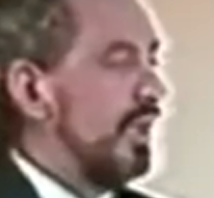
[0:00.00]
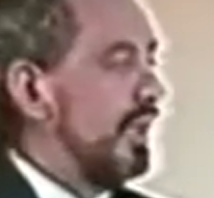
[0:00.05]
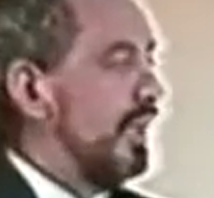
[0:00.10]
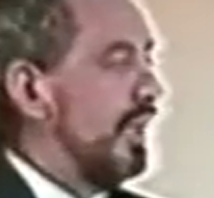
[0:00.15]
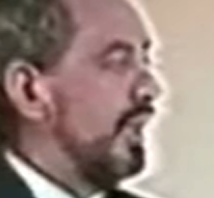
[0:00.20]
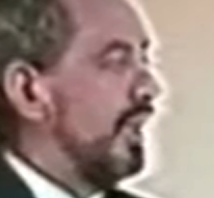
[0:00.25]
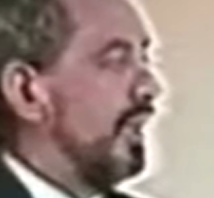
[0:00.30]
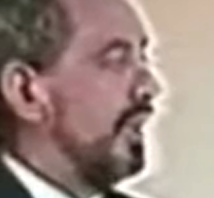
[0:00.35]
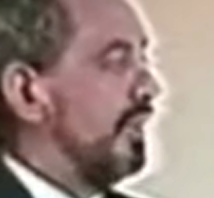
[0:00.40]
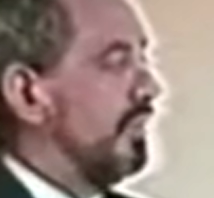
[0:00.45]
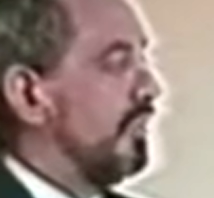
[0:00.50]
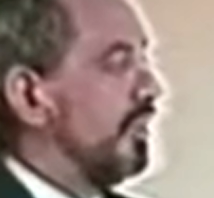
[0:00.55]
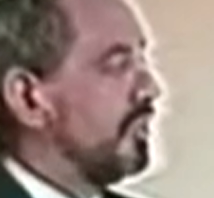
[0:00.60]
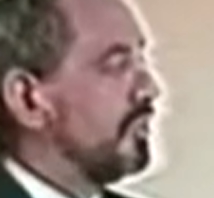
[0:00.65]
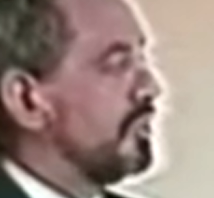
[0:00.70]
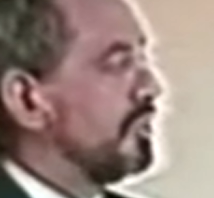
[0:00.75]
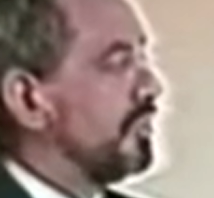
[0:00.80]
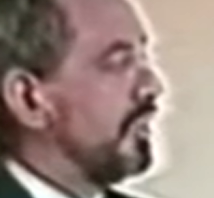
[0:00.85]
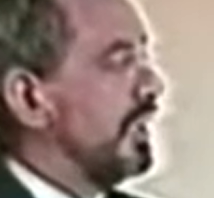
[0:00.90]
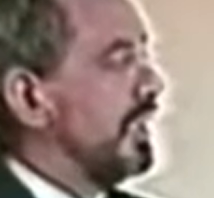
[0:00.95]

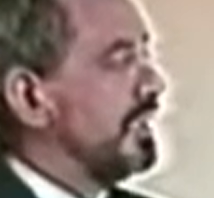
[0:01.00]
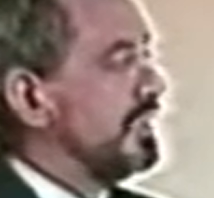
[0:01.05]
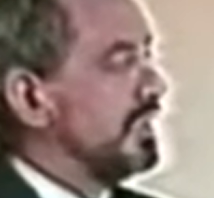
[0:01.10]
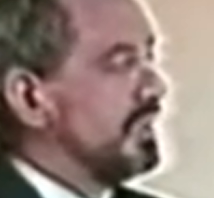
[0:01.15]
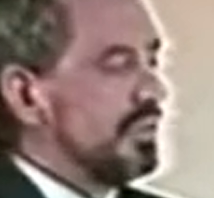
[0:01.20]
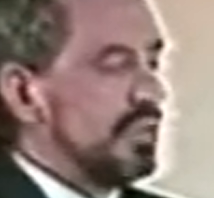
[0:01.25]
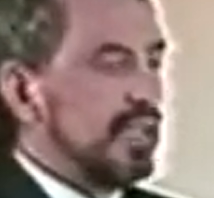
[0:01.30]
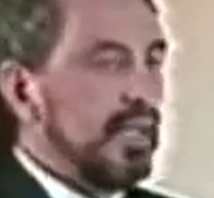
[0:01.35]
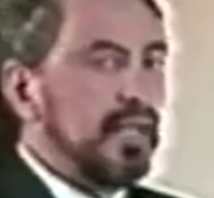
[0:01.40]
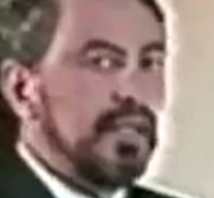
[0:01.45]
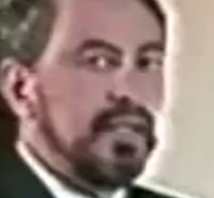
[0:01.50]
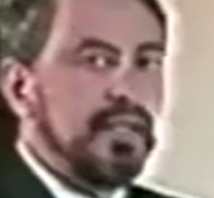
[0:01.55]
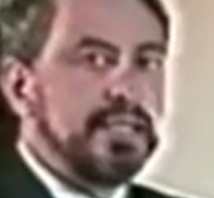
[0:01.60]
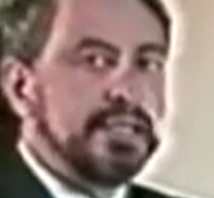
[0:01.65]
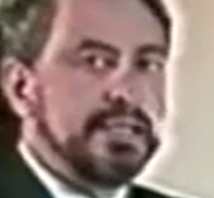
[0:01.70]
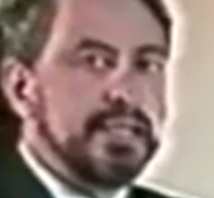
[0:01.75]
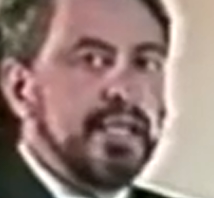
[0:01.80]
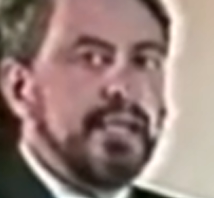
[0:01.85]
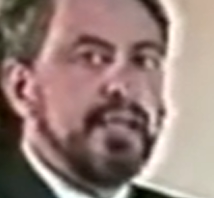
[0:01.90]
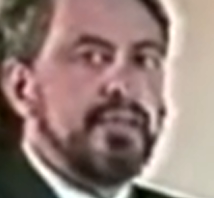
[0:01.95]
Those phrases tell us
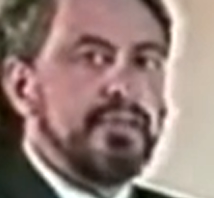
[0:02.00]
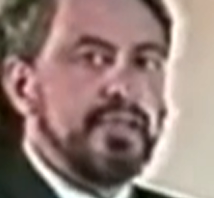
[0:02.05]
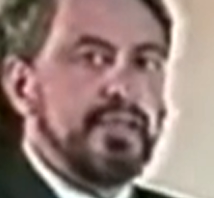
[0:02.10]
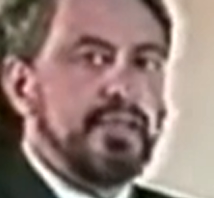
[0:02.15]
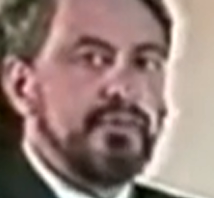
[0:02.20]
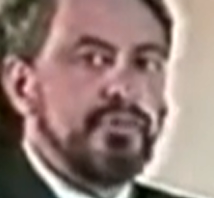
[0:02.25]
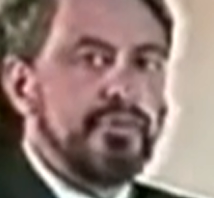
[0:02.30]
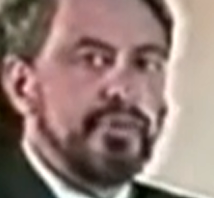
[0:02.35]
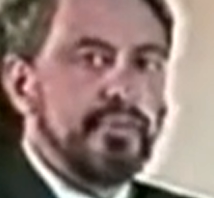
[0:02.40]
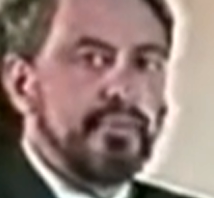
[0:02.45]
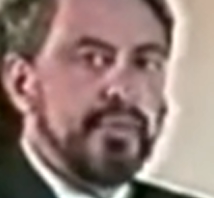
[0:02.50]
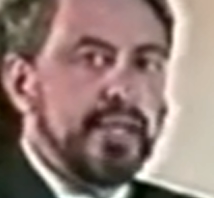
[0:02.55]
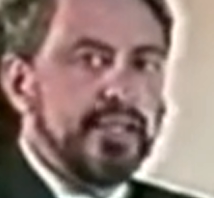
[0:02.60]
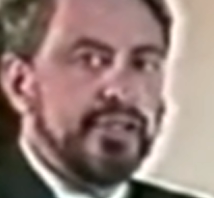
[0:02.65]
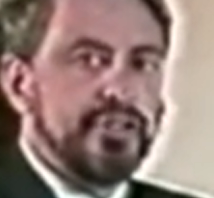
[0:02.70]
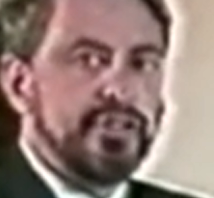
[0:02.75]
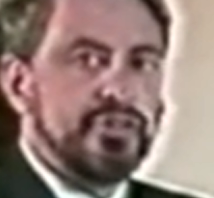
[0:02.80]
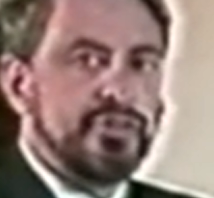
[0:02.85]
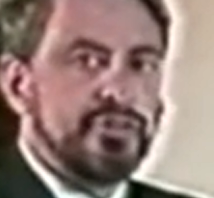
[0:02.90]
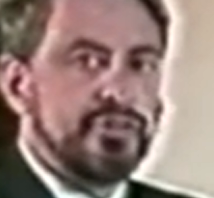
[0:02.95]
the
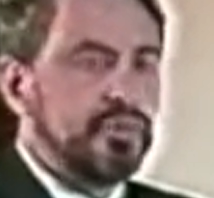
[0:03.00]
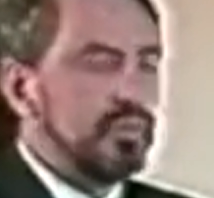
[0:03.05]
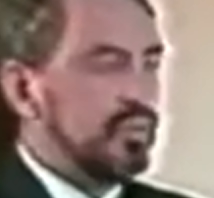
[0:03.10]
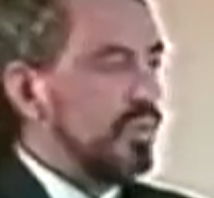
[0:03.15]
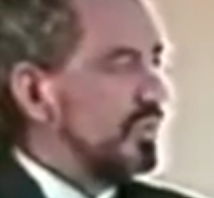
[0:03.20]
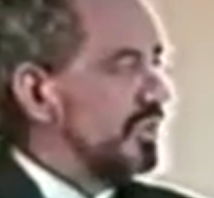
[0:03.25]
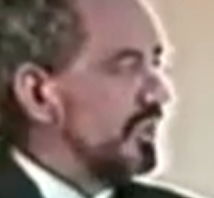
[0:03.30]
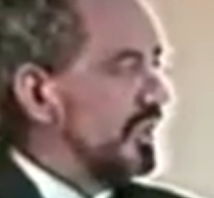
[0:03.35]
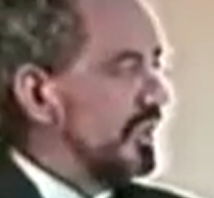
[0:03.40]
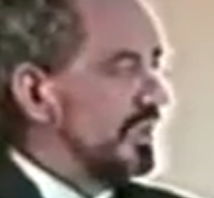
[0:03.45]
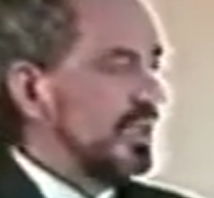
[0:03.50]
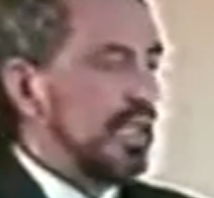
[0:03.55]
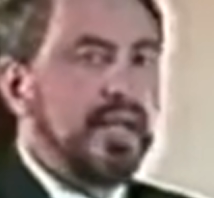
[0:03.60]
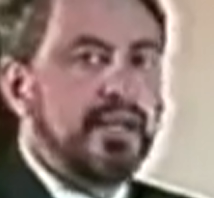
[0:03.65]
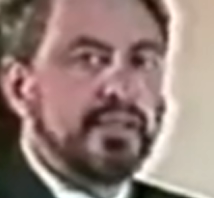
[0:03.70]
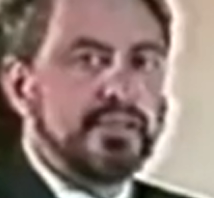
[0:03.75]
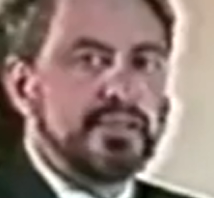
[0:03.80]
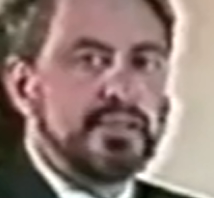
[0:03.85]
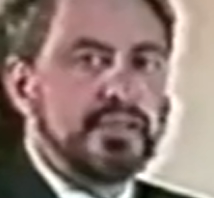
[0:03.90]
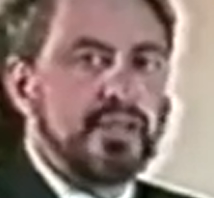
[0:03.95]
information source is
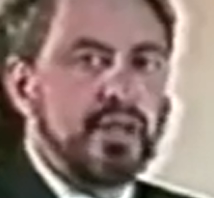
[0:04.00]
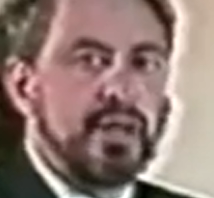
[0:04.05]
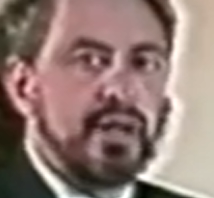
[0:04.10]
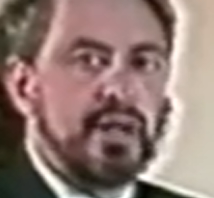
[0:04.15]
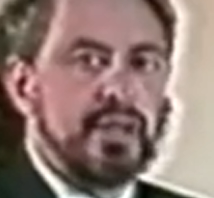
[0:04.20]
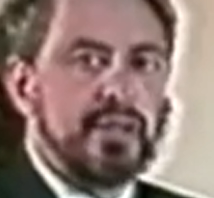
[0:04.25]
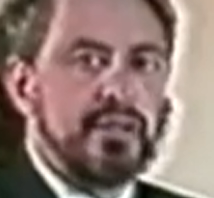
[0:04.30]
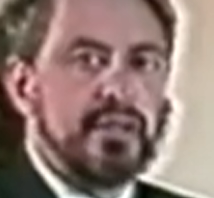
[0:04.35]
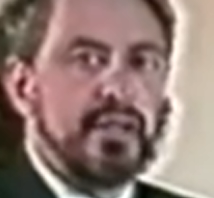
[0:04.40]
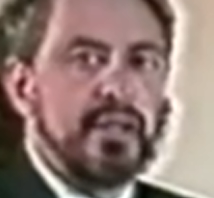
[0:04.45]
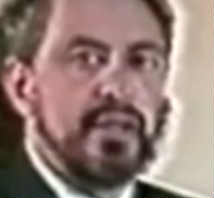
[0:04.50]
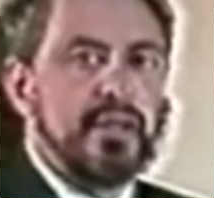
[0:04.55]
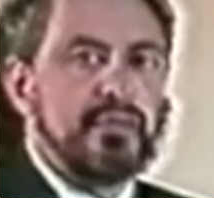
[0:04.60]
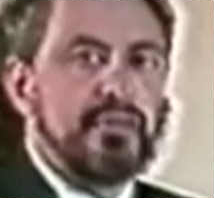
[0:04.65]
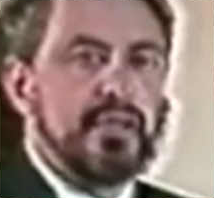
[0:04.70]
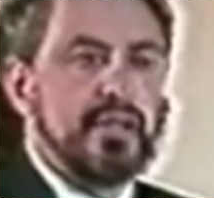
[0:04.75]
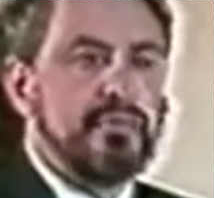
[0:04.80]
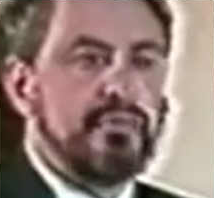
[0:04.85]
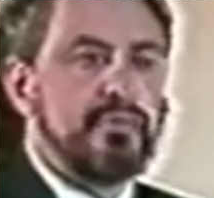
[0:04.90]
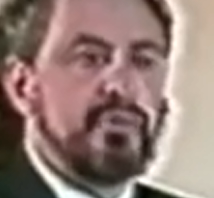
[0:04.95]
outside,
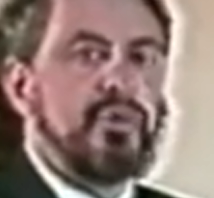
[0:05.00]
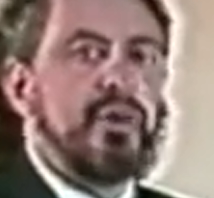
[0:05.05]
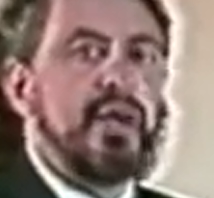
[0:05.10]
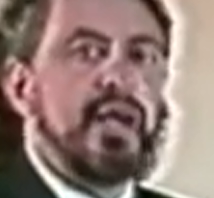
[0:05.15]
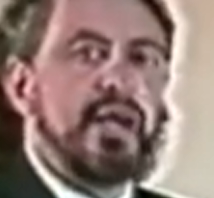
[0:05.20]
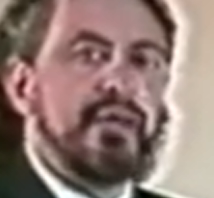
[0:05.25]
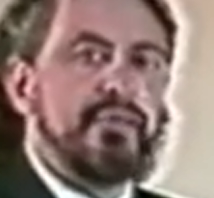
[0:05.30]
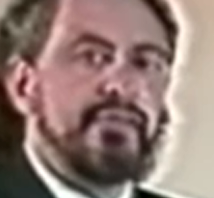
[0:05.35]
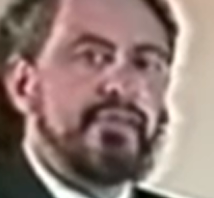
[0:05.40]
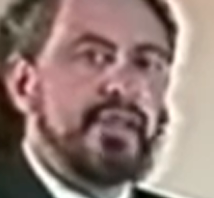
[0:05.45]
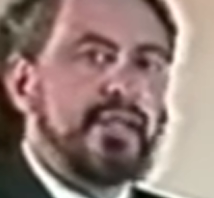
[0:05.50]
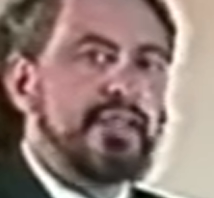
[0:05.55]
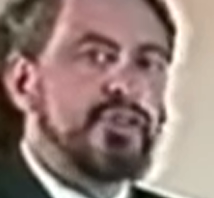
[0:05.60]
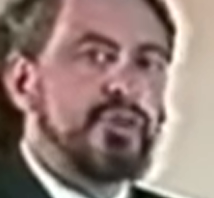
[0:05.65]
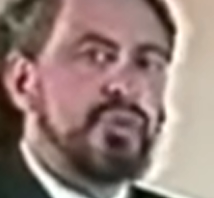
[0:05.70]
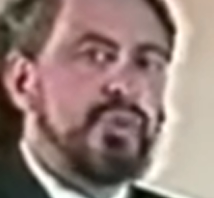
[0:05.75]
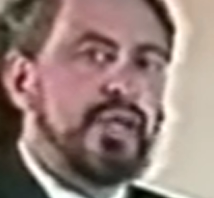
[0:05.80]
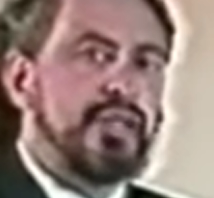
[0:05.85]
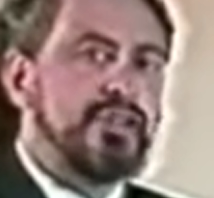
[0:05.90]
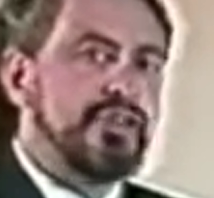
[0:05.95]
therefore our next
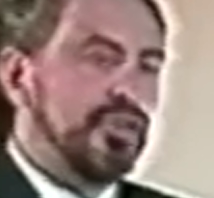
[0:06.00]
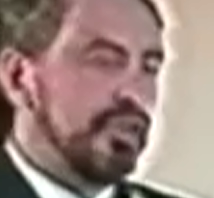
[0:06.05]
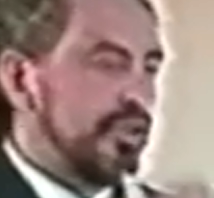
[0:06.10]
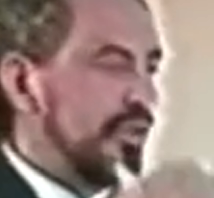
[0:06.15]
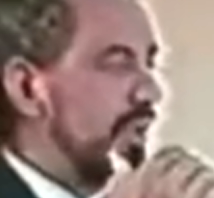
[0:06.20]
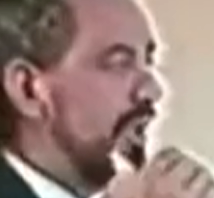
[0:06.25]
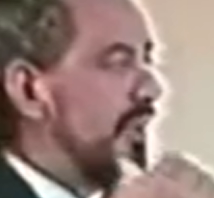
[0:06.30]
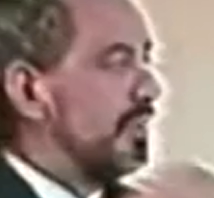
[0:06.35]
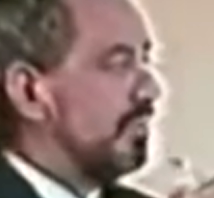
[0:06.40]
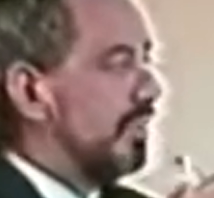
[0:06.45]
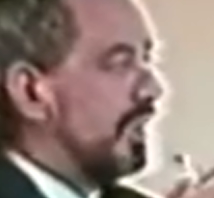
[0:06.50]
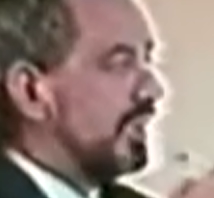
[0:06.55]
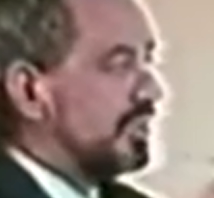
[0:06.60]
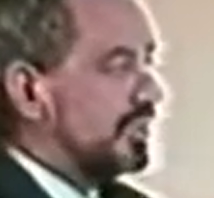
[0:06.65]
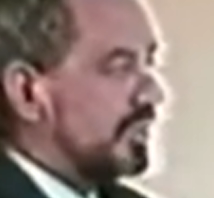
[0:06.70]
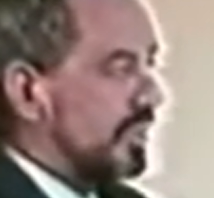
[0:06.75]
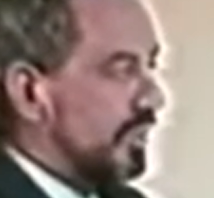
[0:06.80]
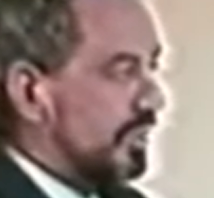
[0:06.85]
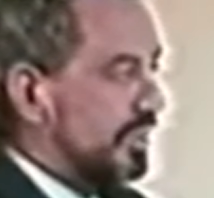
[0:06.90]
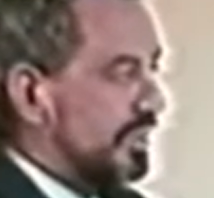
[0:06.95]
question
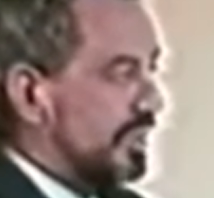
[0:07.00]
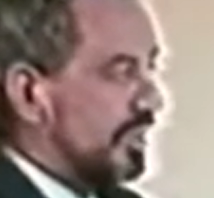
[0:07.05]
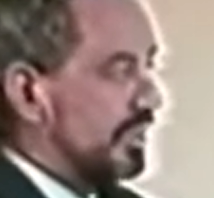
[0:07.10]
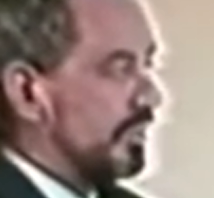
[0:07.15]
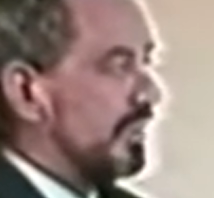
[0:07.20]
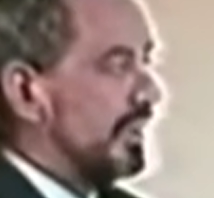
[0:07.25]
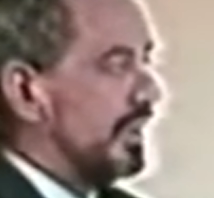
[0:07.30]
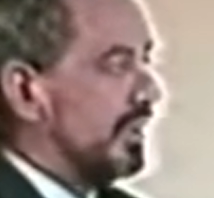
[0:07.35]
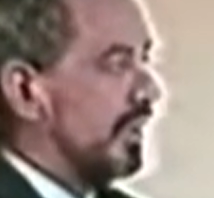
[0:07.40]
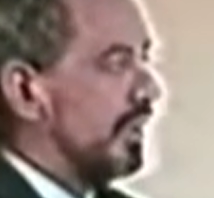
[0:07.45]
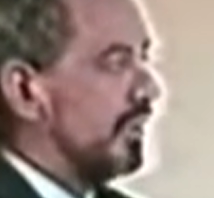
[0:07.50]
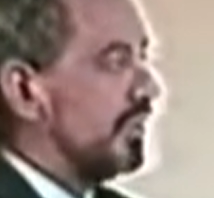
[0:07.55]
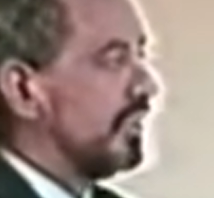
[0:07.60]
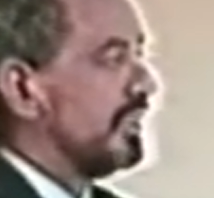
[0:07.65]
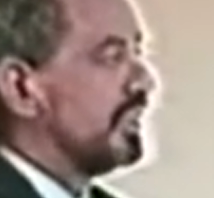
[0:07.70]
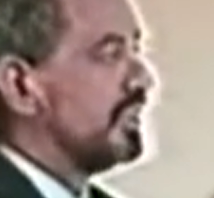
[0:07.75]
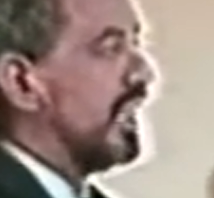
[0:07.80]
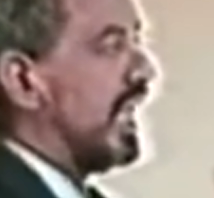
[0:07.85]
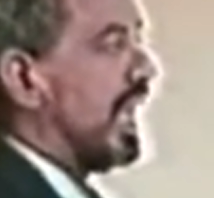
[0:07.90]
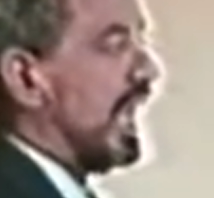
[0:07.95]
must also be
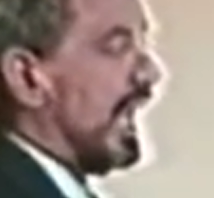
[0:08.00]
locused